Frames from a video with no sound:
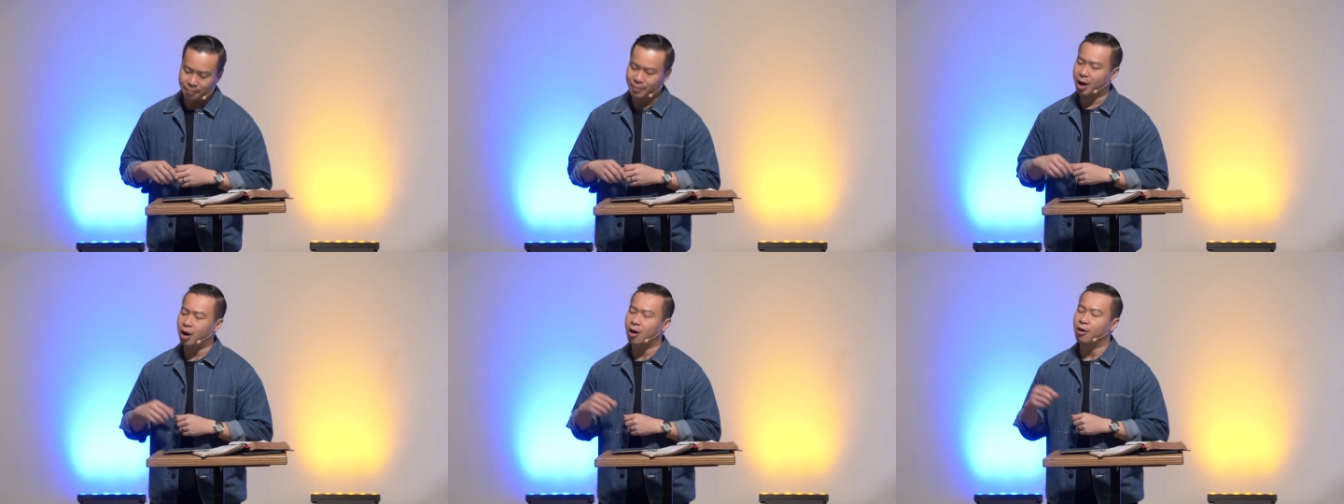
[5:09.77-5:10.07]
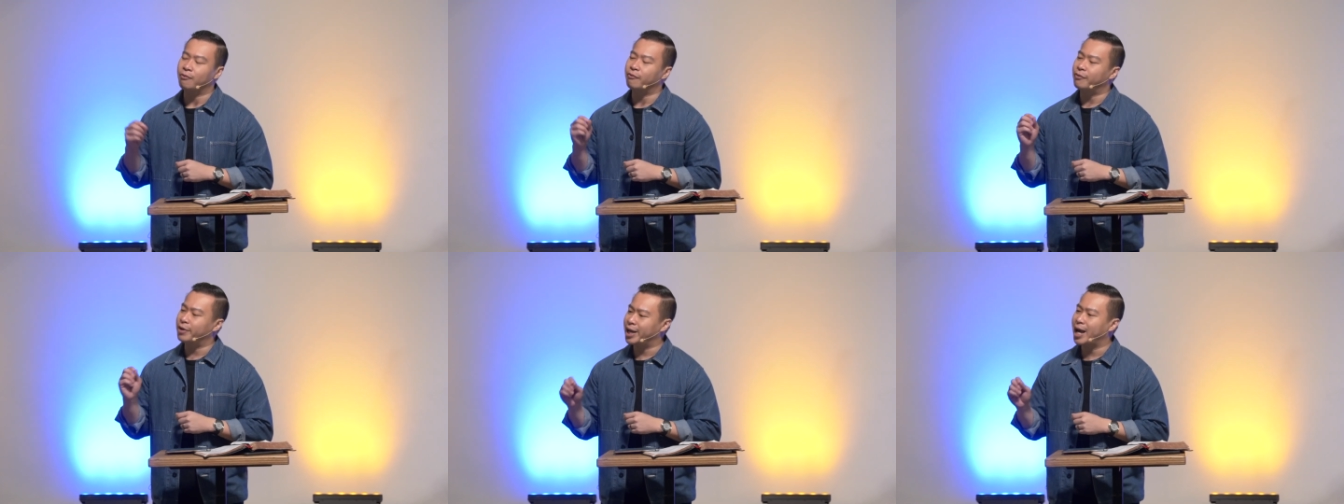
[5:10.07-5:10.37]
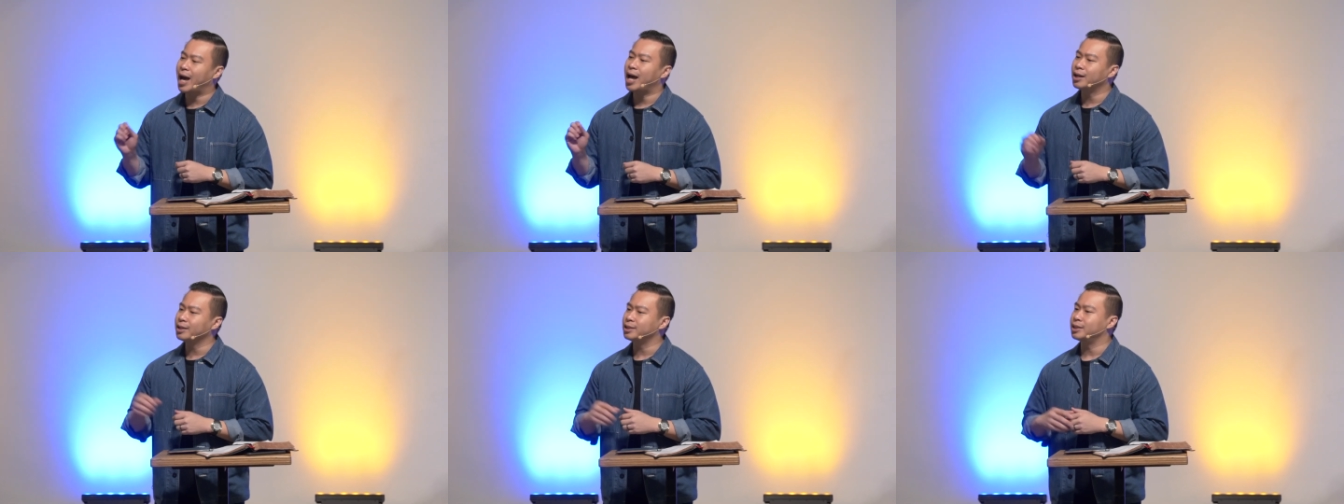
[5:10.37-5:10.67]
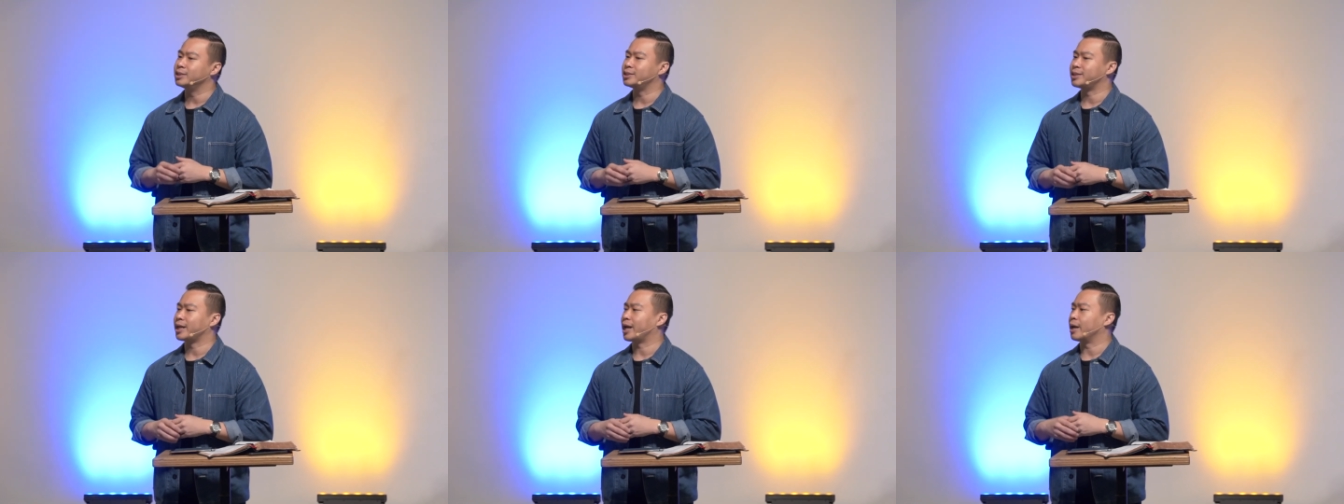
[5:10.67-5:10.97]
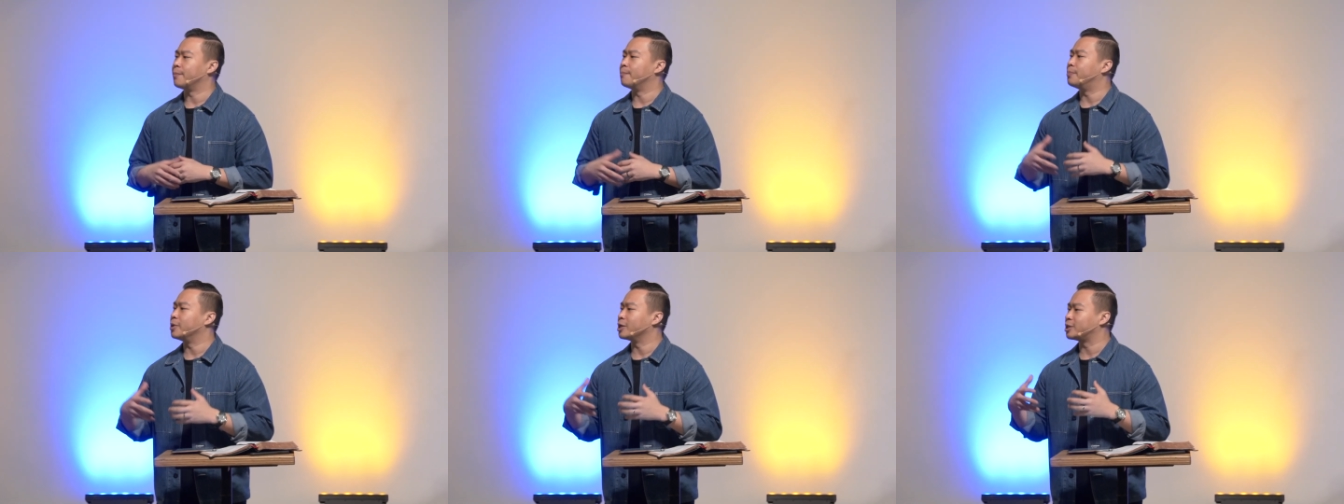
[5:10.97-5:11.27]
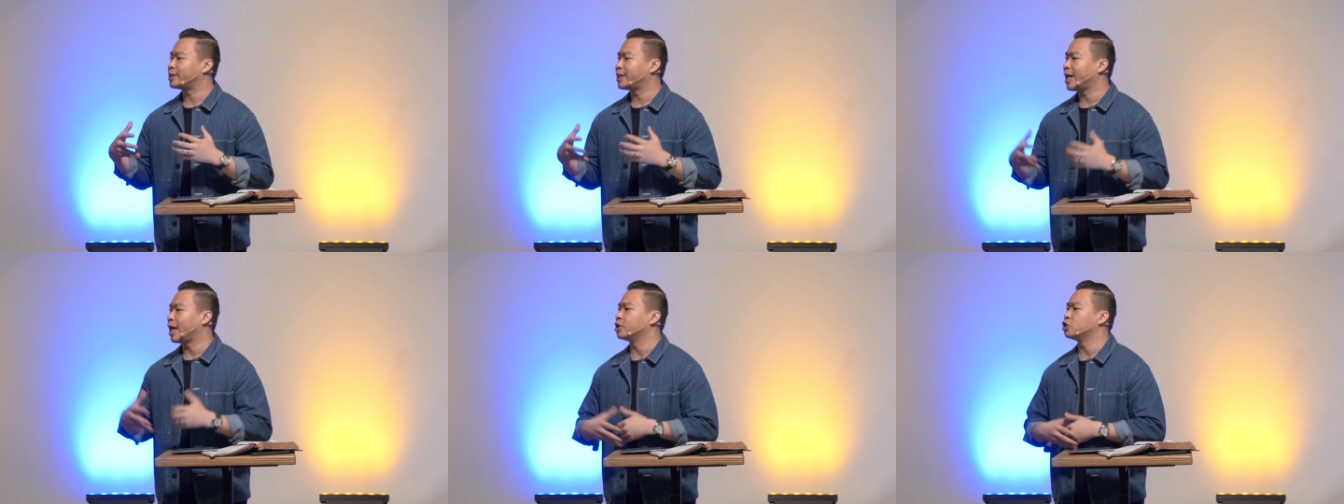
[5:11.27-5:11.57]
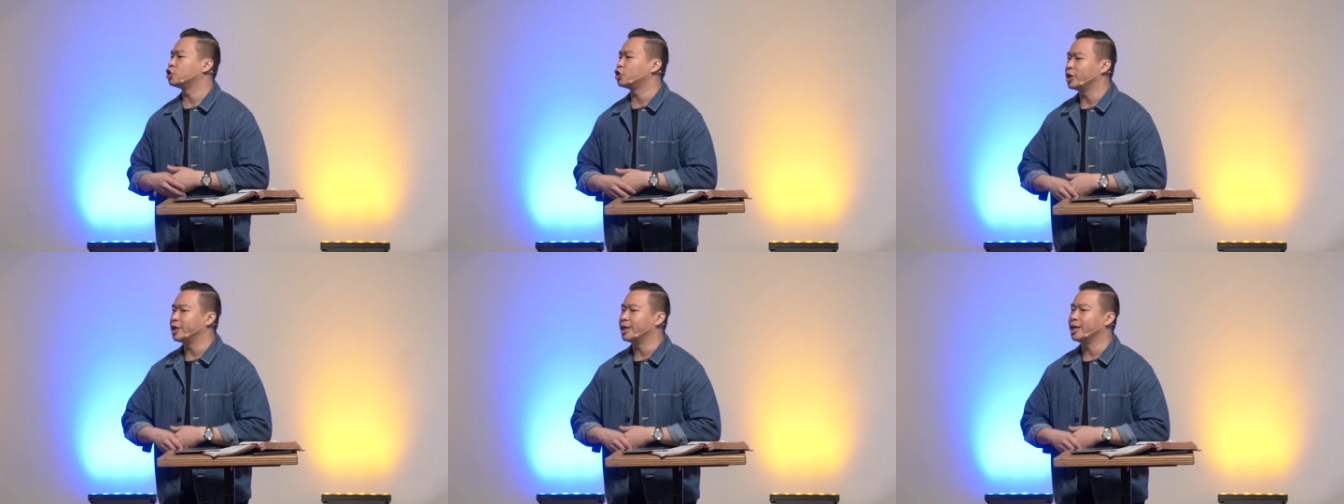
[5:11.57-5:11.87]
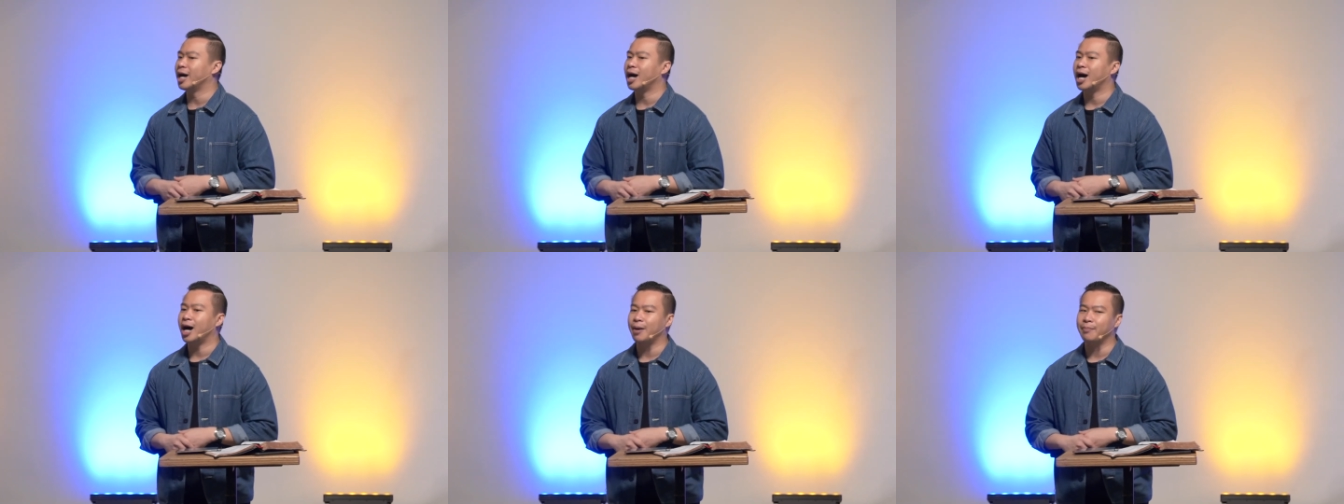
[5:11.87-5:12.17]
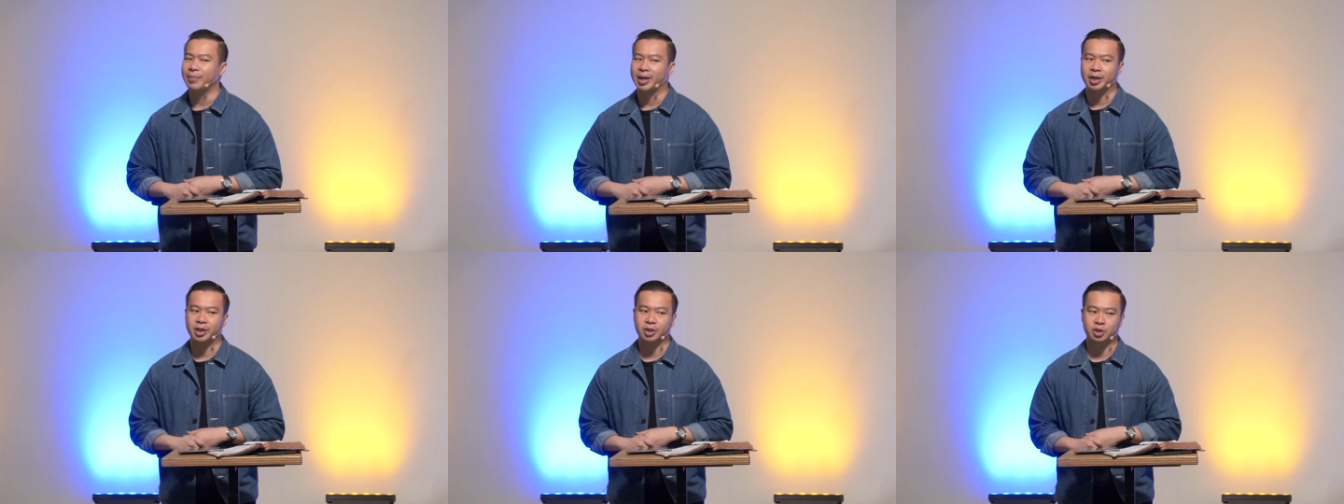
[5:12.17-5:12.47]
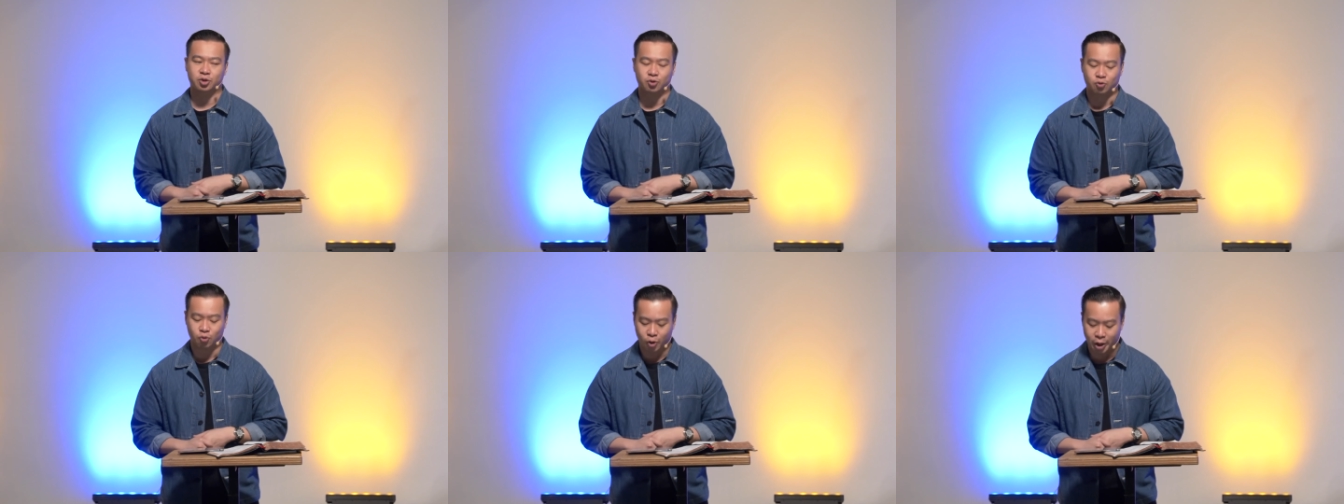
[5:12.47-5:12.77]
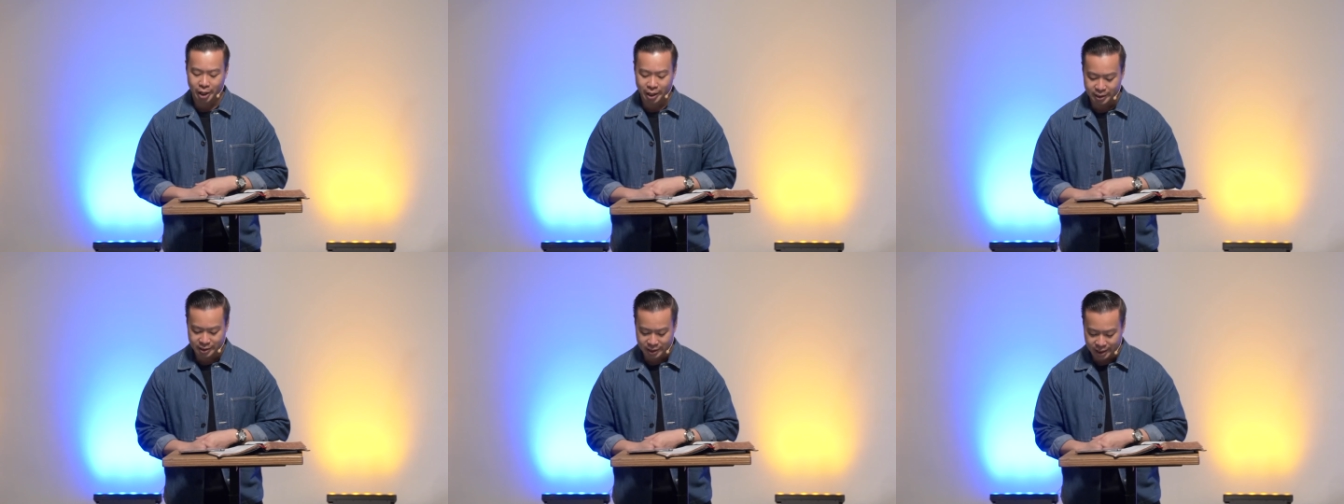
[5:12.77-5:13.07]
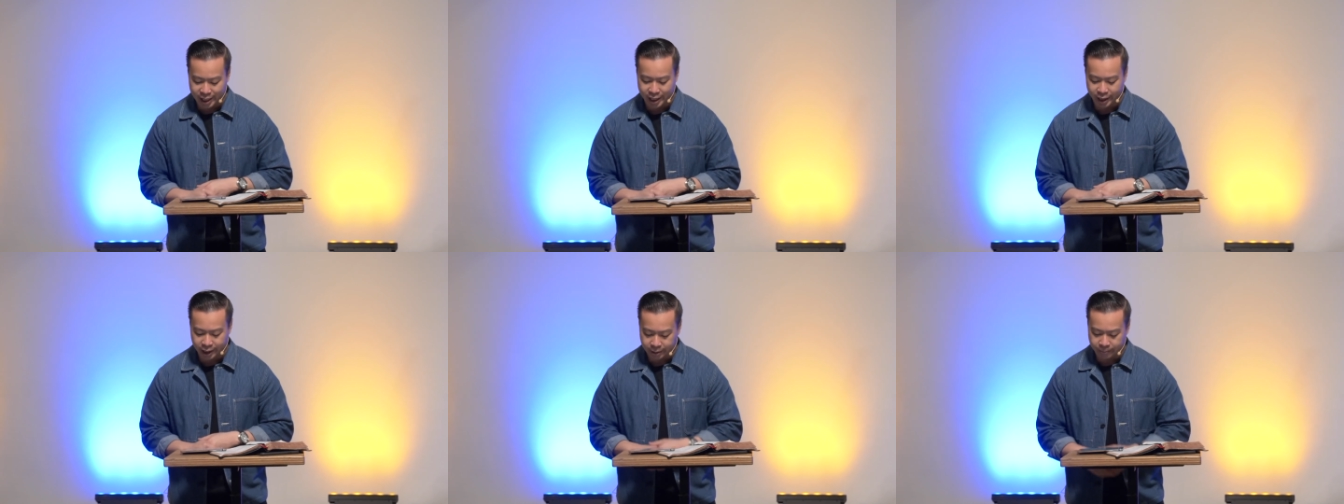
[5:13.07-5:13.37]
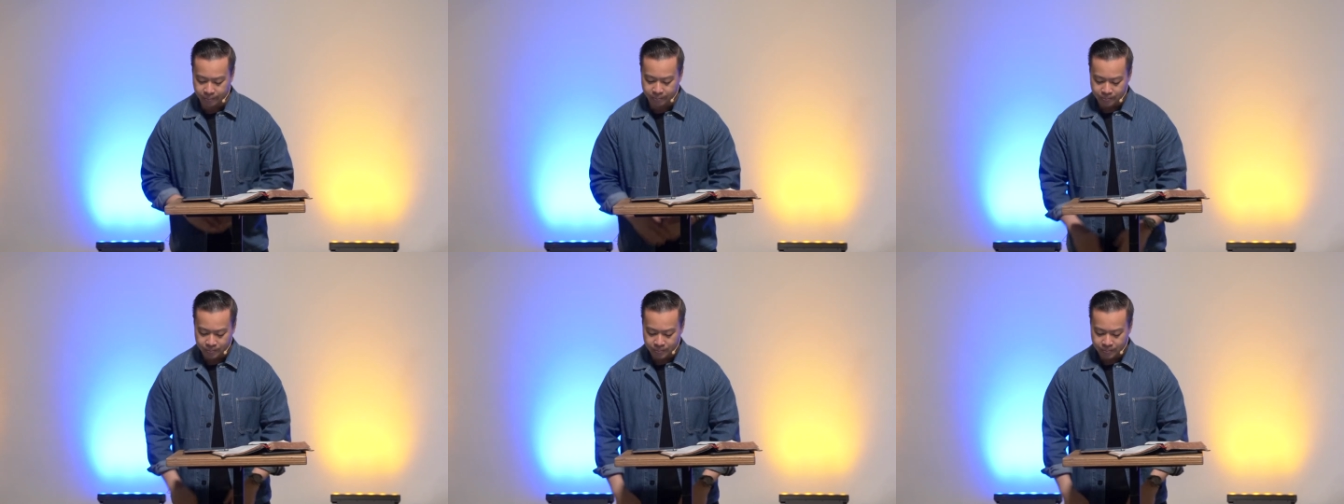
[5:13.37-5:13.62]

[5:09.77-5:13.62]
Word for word: but on realities that can potentially harm and destroy his kingdom.